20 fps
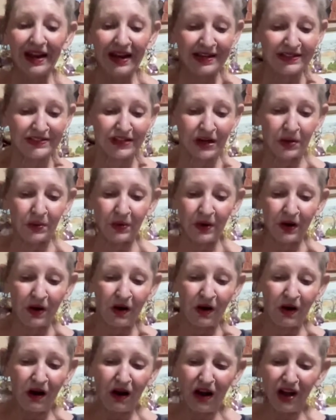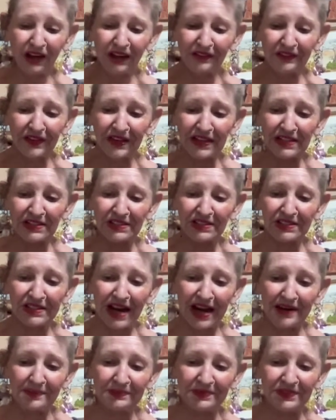So all of these
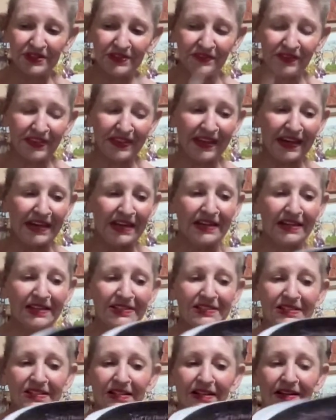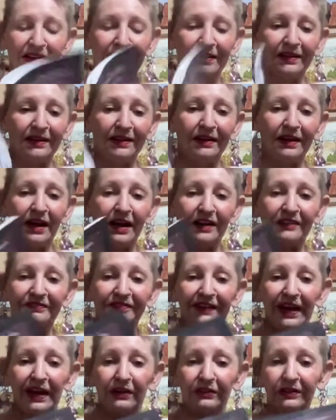types of things are
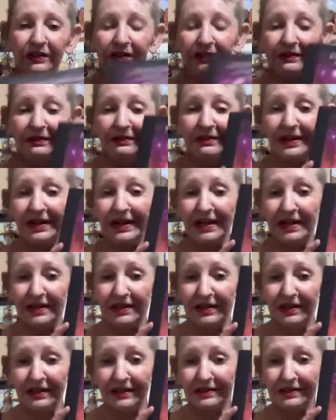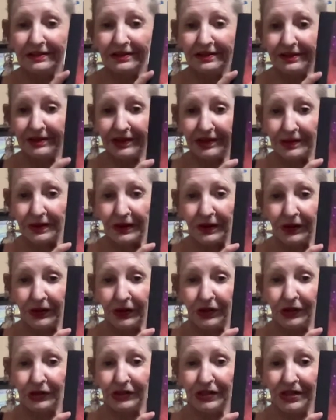found in the
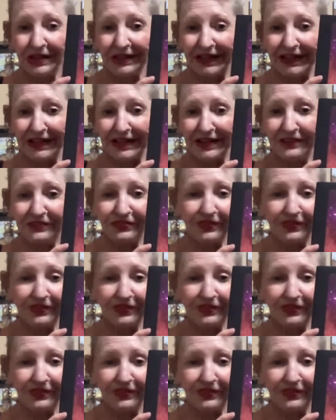Kundalini